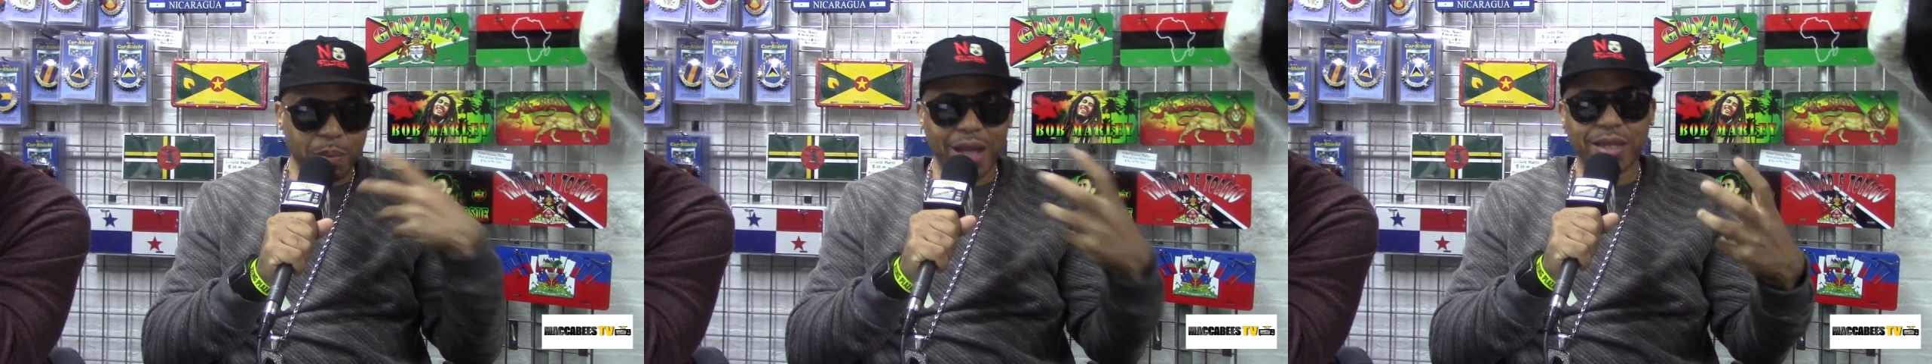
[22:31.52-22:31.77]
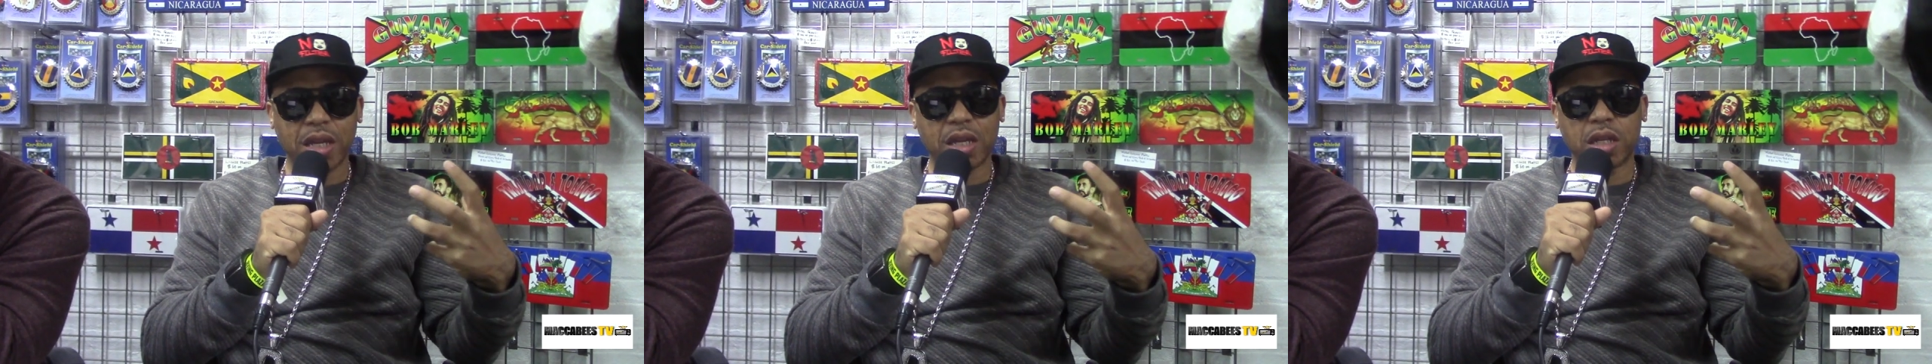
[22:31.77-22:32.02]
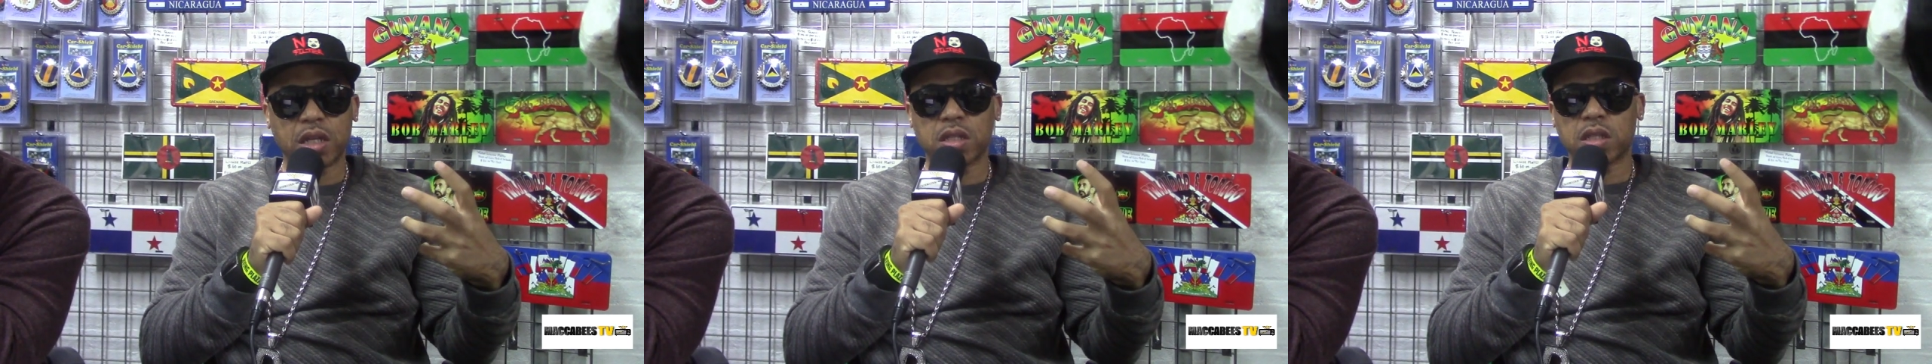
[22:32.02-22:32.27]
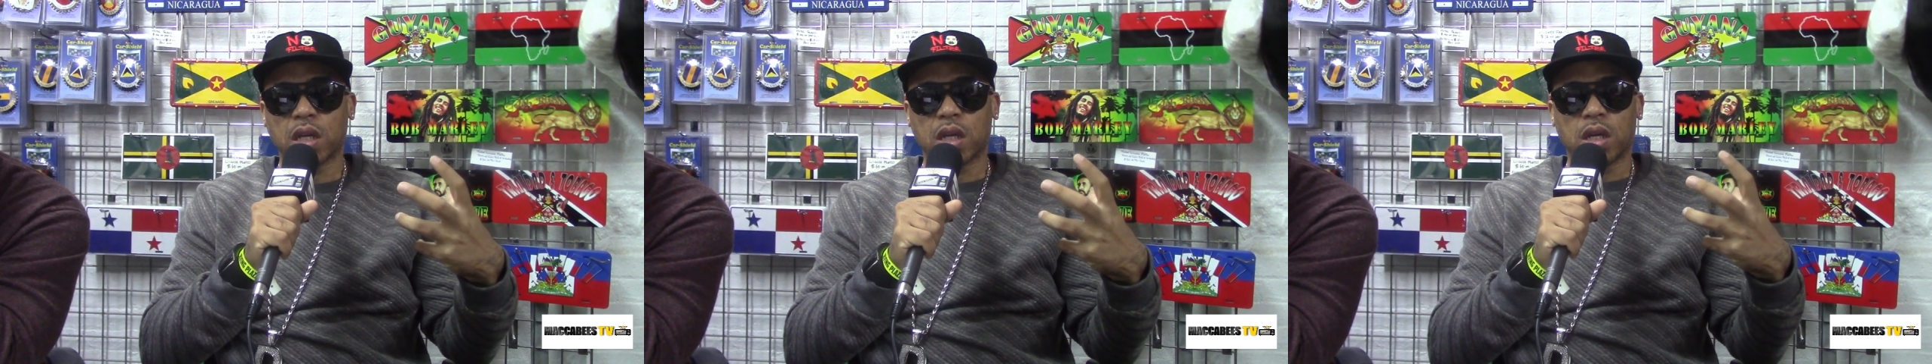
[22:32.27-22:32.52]
my thing
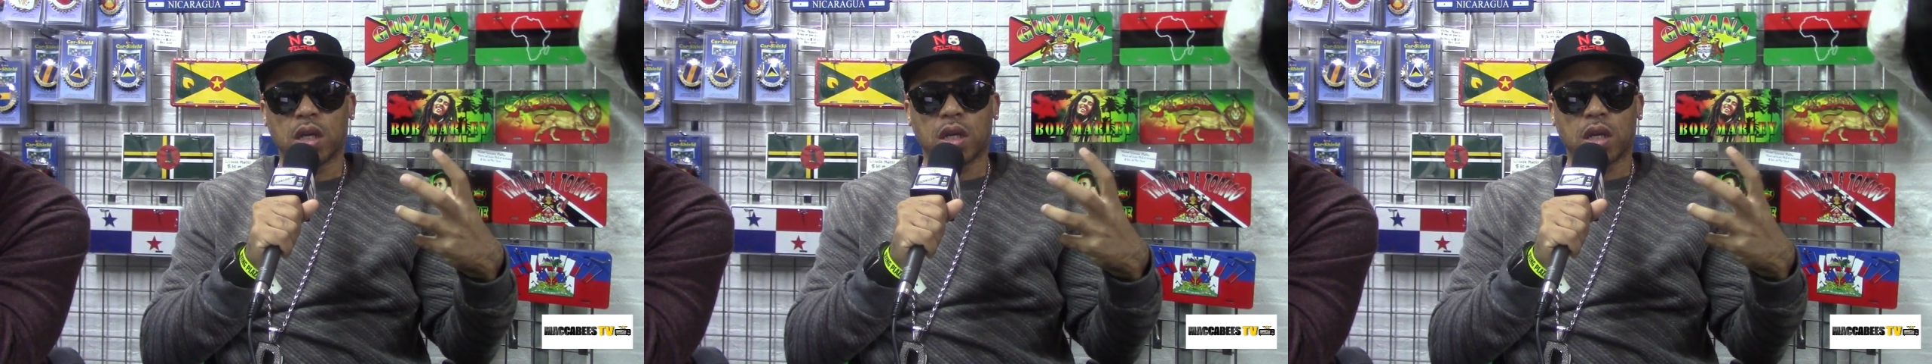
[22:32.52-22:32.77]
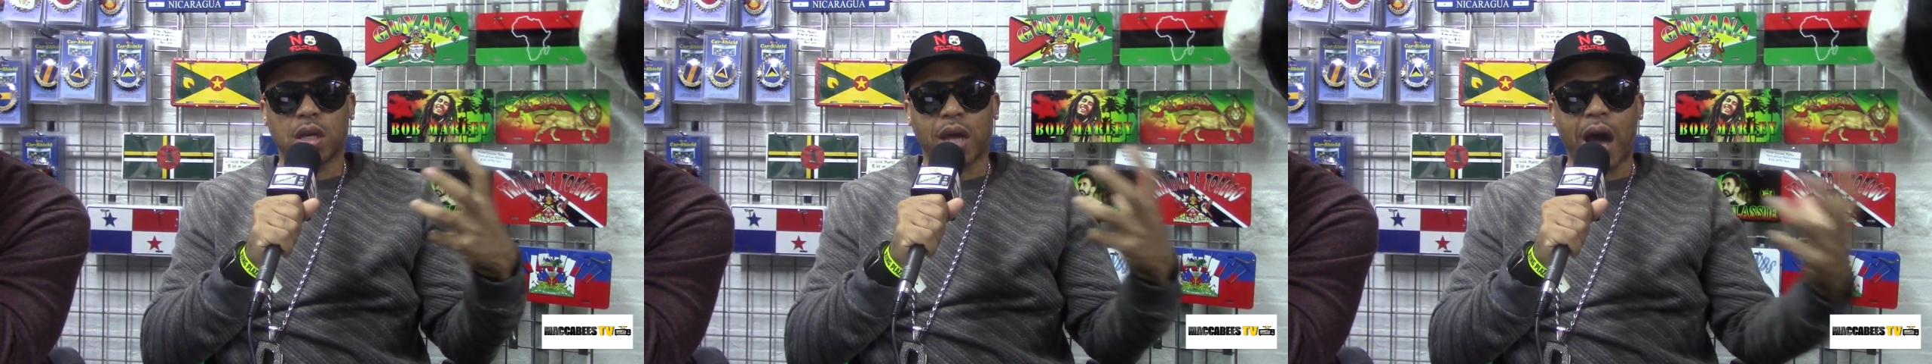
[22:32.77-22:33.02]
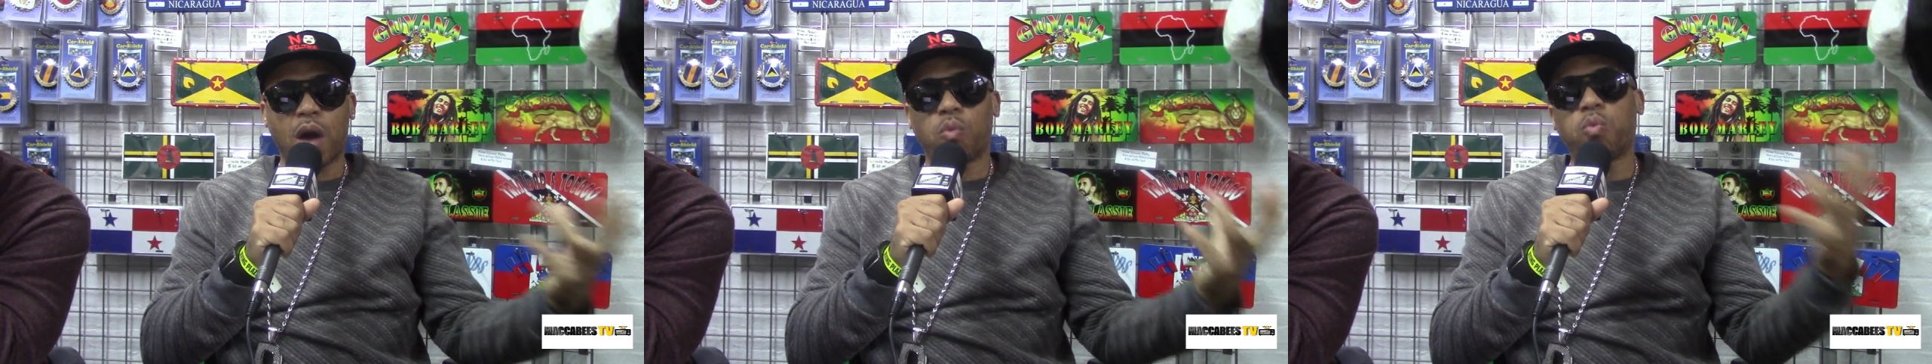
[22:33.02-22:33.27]
is, I